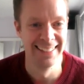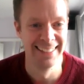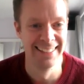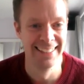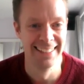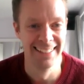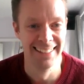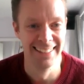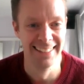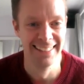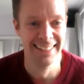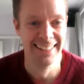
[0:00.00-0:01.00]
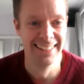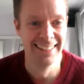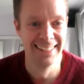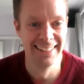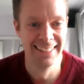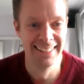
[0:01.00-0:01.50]

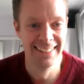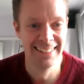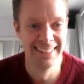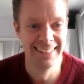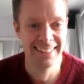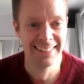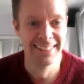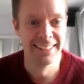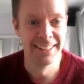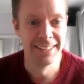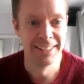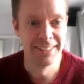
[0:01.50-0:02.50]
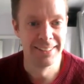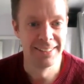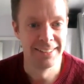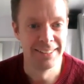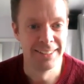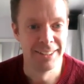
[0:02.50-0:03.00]

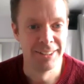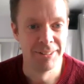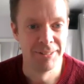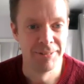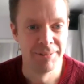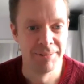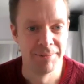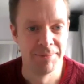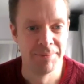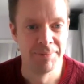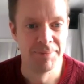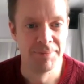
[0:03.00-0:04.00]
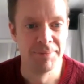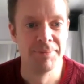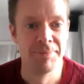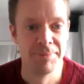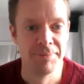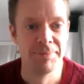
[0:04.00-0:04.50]

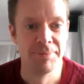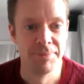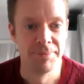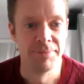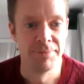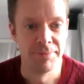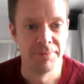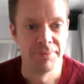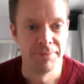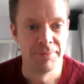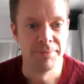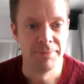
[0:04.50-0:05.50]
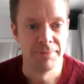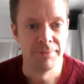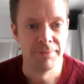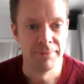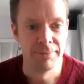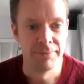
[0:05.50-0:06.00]

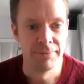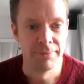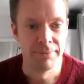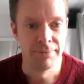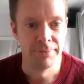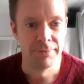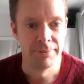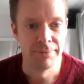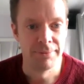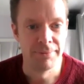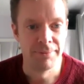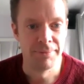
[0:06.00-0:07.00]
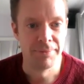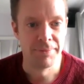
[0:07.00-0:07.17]
No words are spoken by the person on screen.